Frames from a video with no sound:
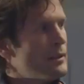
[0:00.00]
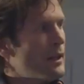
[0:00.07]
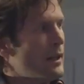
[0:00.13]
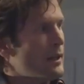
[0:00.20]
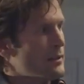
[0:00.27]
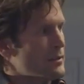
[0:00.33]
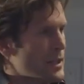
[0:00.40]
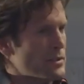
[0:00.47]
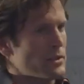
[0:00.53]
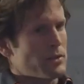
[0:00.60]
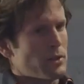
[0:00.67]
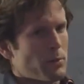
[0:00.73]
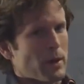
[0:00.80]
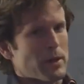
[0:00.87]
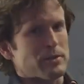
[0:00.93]
uh, there's actually
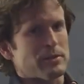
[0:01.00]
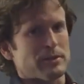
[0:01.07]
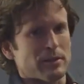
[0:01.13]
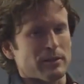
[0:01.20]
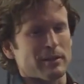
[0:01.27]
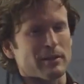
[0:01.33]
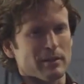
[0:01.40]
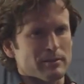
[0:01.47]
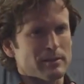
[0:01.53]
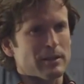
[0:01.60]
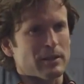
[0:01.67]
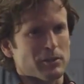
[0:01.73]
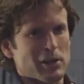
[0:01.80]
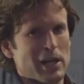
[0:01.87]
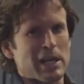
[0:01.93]
two questions here that are
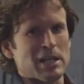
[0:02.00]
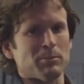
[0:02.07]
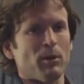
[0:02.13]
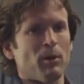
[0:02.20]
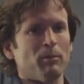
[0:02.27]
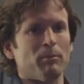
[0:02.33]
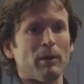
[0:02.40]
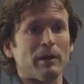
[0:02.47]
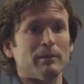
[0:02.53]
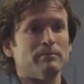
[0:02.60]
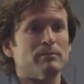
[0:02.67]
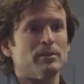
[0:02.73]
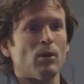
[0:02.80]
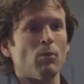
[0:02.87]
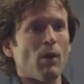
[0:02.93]
interchangeable, but
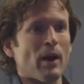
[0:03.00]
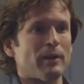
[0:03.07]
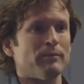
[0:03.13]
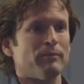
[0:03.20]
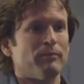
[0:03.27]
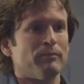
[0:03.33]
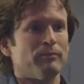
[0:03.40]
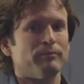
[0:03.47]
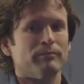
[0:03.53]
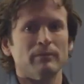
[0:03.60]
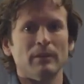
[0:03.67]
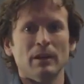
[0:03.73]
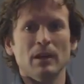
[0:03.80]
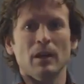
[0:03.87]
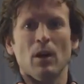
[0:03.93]
so what?
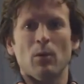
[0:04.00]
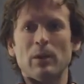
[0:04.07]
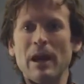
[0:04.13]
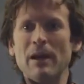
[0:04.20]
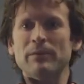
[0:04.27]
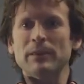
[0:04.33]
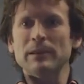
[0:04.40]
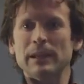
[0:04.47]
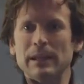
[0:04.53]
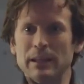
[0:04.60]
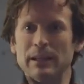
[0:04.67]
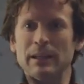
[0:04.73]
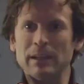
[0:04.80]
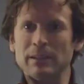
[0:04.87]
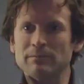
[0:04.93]
We have the
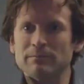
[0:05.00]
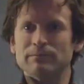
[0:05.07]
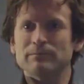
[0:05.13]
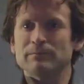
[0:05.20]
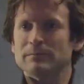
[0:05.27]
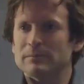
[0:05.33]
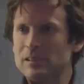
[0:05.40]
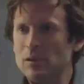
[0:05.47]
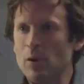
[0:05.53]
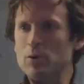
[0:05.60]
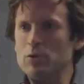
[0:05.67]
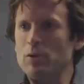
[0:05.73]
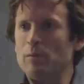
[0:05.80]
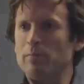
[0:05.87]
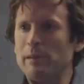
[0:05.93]
leading
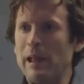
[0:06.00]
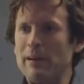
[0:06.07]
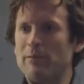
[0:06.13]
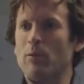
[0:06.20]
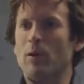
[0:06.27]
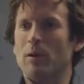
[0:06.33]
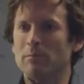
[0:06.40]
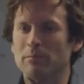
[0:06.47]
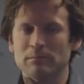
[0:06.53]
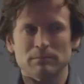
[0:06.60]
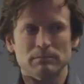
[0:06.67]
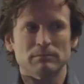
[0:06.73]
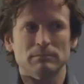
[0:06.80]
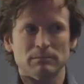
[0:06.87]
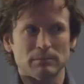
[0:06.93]
social platform.
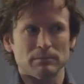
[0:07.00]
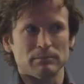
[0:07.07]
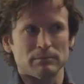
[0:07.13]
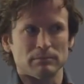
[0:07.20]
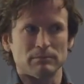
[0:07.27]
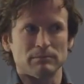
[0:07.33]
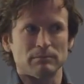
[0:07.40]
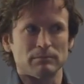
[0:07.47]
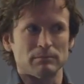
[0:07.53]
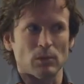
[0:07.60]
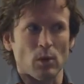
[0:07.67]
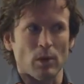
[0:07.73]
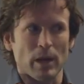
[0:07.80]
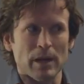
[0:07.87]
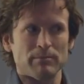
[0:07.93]

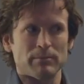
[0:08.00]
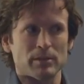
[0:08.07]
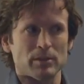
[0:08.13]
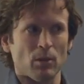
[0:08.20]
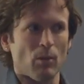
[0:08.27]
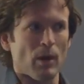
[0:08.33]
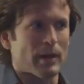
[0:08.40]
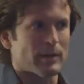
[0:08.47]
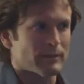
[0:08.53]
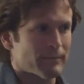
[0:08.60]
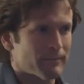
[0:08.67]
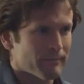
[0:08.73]
Okay, so what?